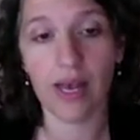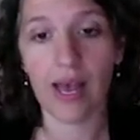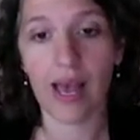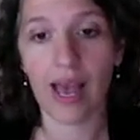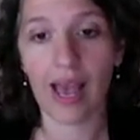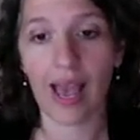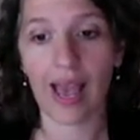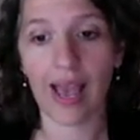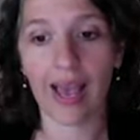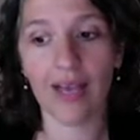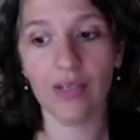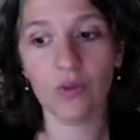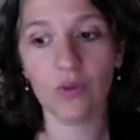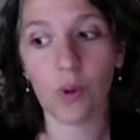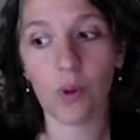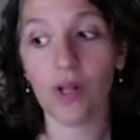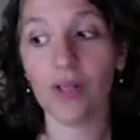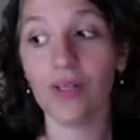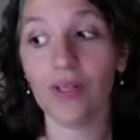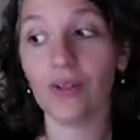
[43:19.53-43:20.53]
And
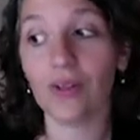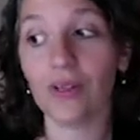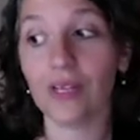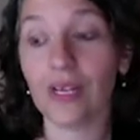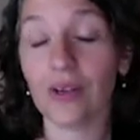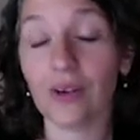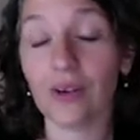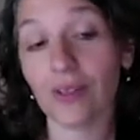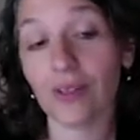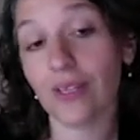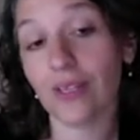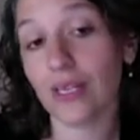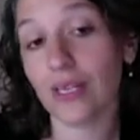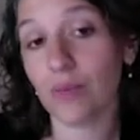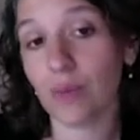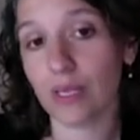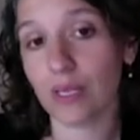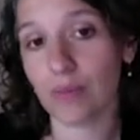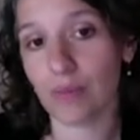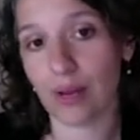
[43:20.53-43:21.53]
while you'll hear a little
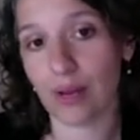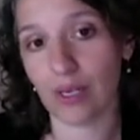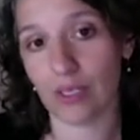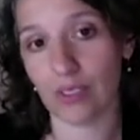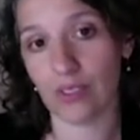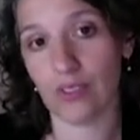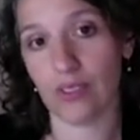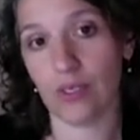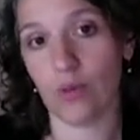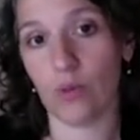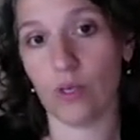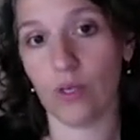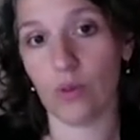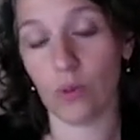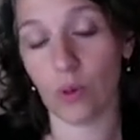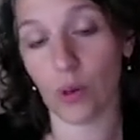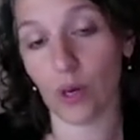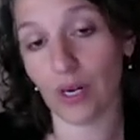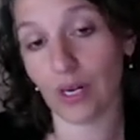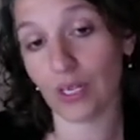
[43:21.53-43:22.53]
bit about our seaweed
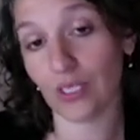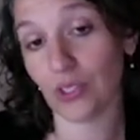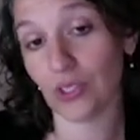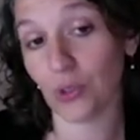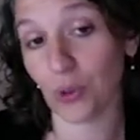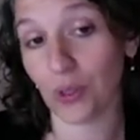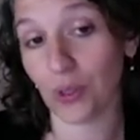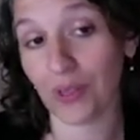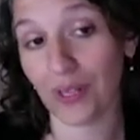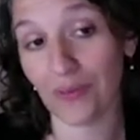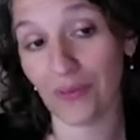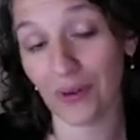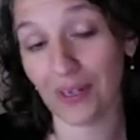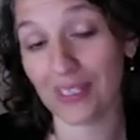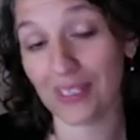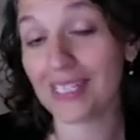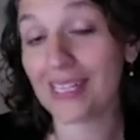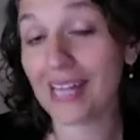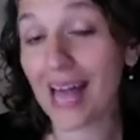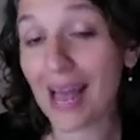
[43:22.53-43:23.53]
work shortly for
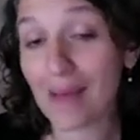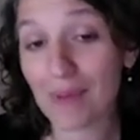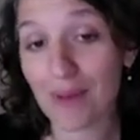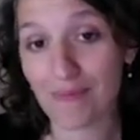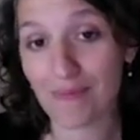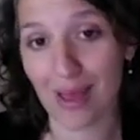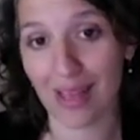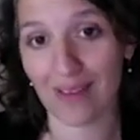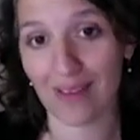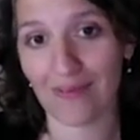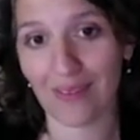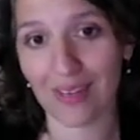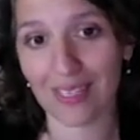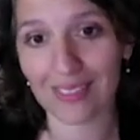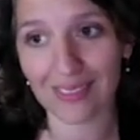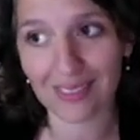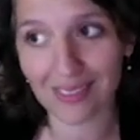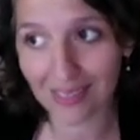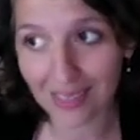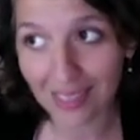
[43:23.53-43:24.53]
its climate
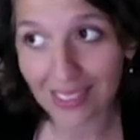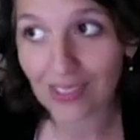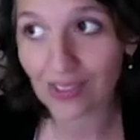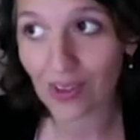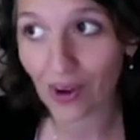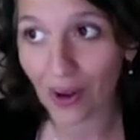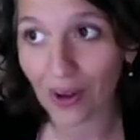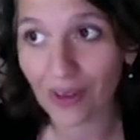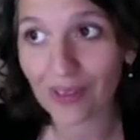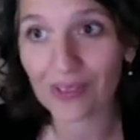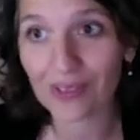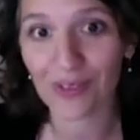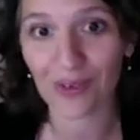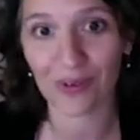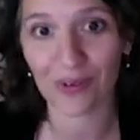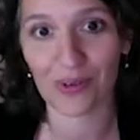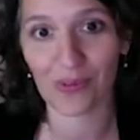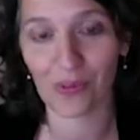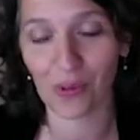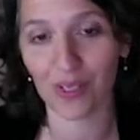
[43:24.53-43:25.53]
benefits, this also
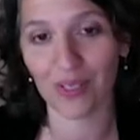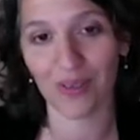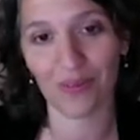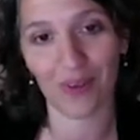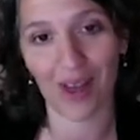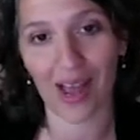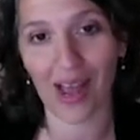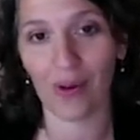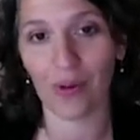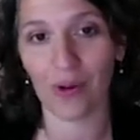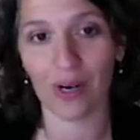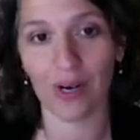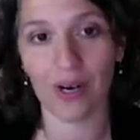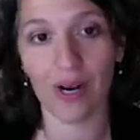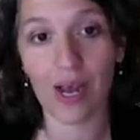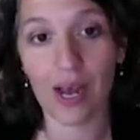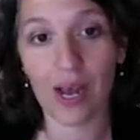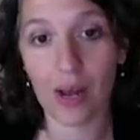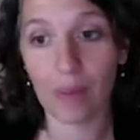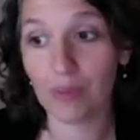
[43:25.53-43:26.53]
is one of our
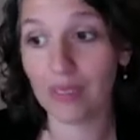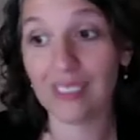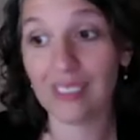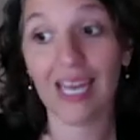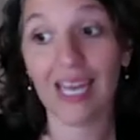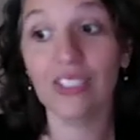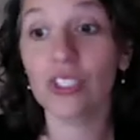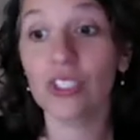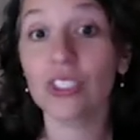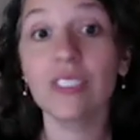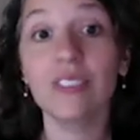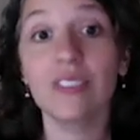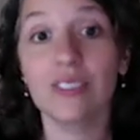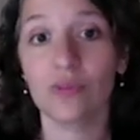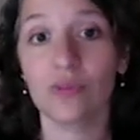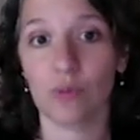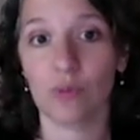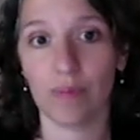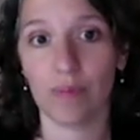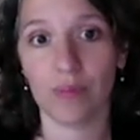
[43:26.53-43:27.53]
potentially
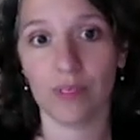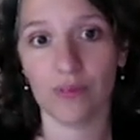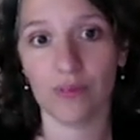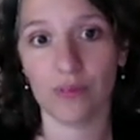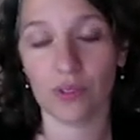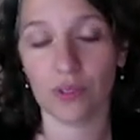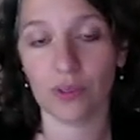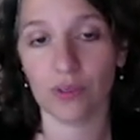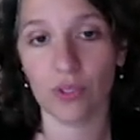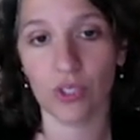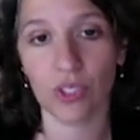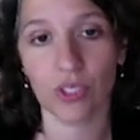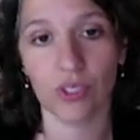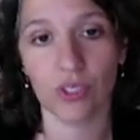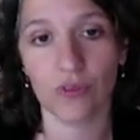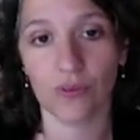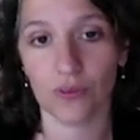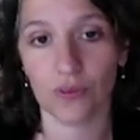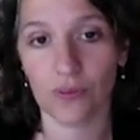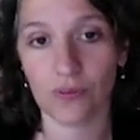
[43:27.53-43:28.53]
disruptive solutions
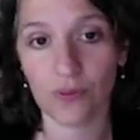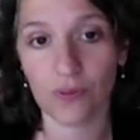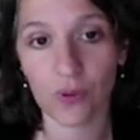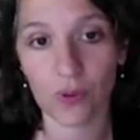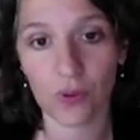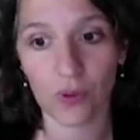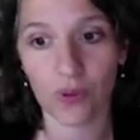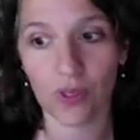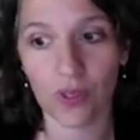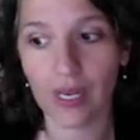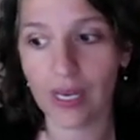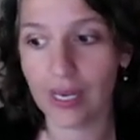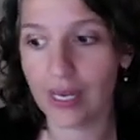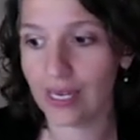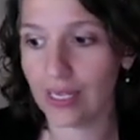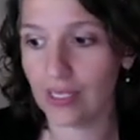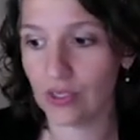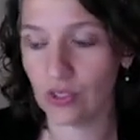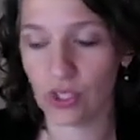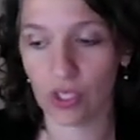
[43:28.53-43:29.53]
for food
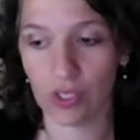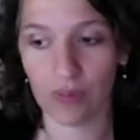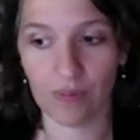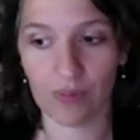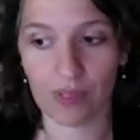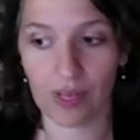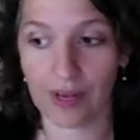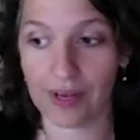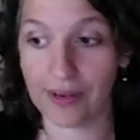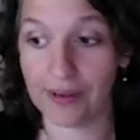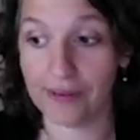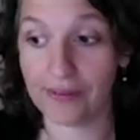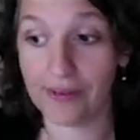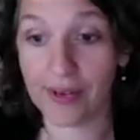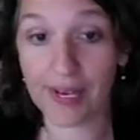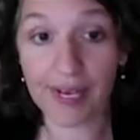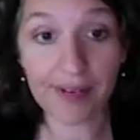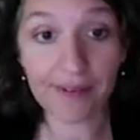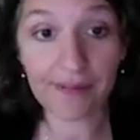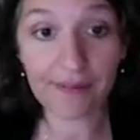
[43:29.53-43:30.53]
in terms of
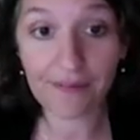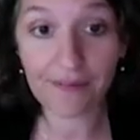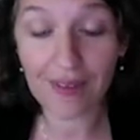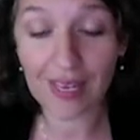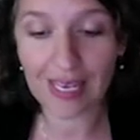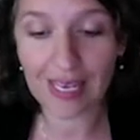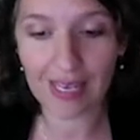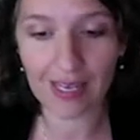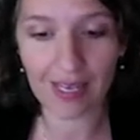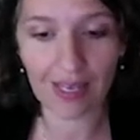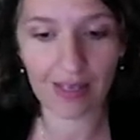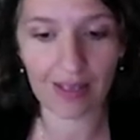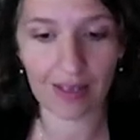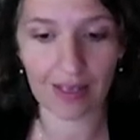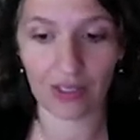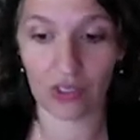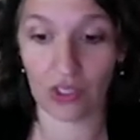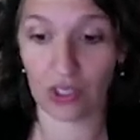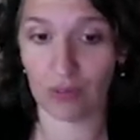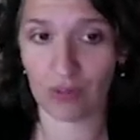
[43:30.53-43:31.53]
feed,
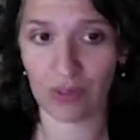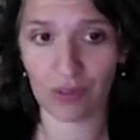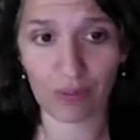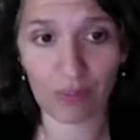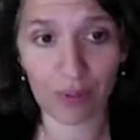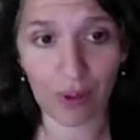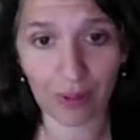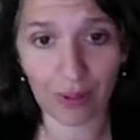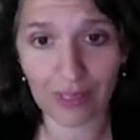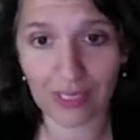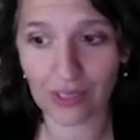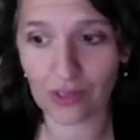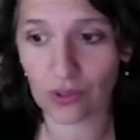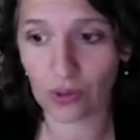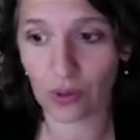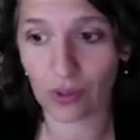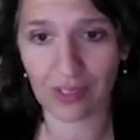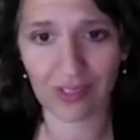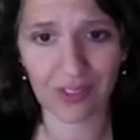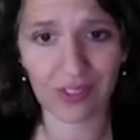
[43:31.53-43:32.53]
in terms of protein
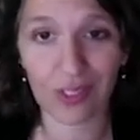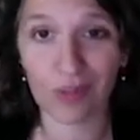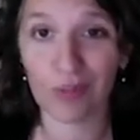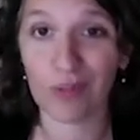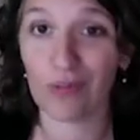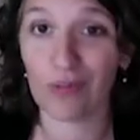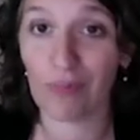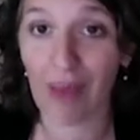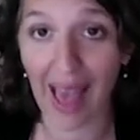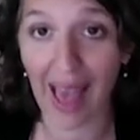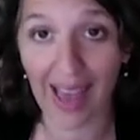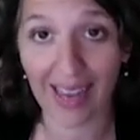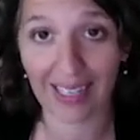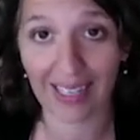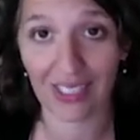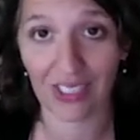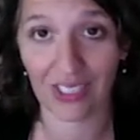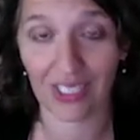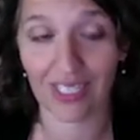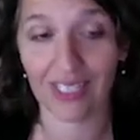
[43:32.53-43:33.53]
source, in terms of
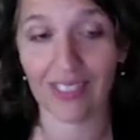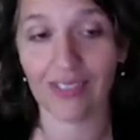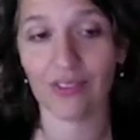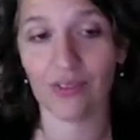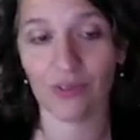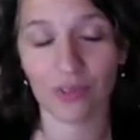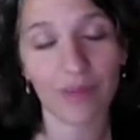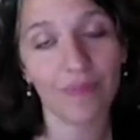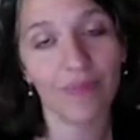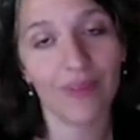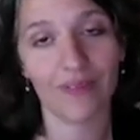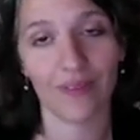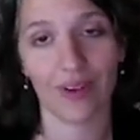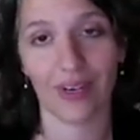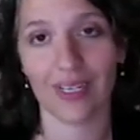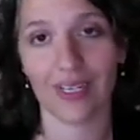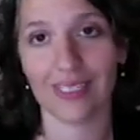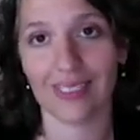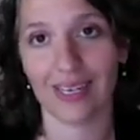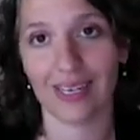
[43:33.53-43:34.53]
packaging. So something very
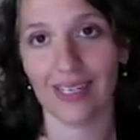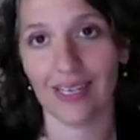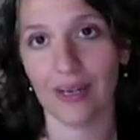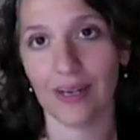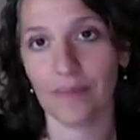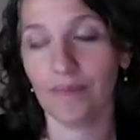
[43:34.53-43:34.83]
exciting.